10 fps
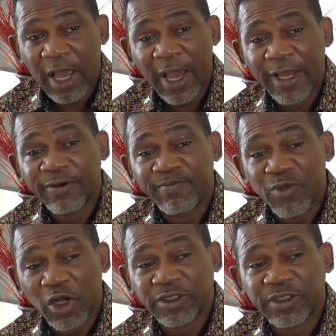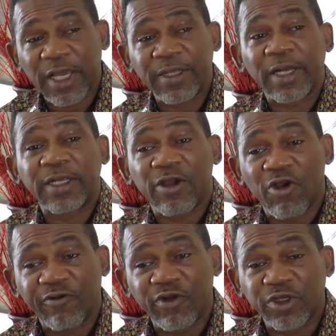I'm not saying that the
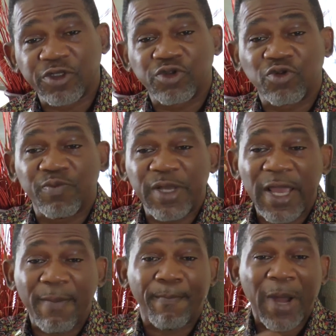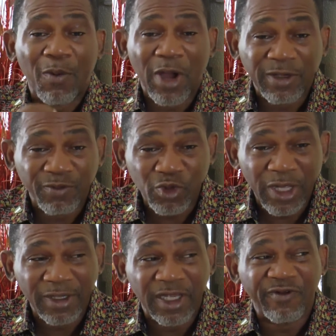governors should be empowered
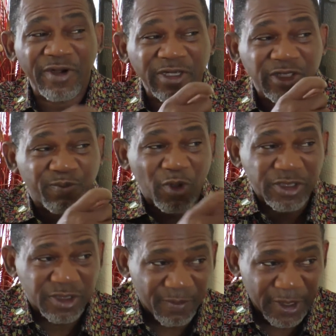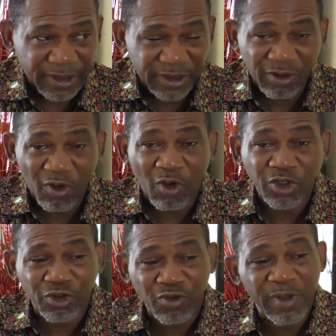without given responsibility
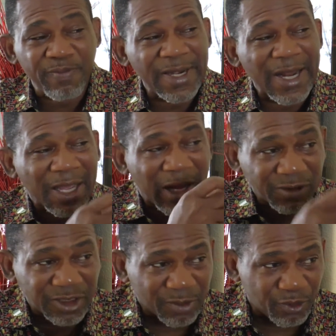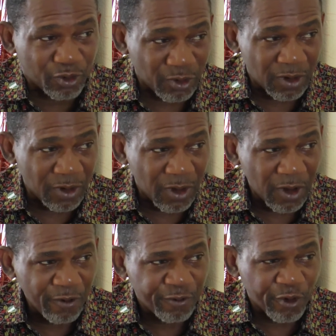or shouldn't be made accountable
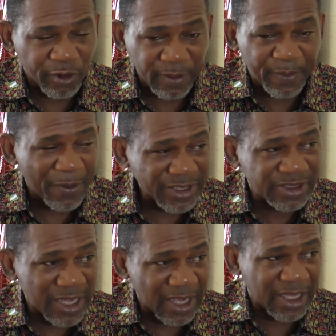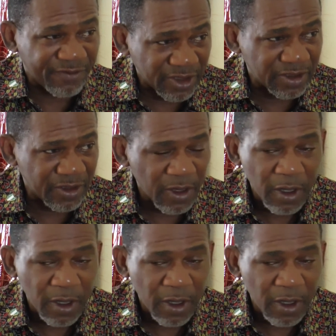for the powers they are given.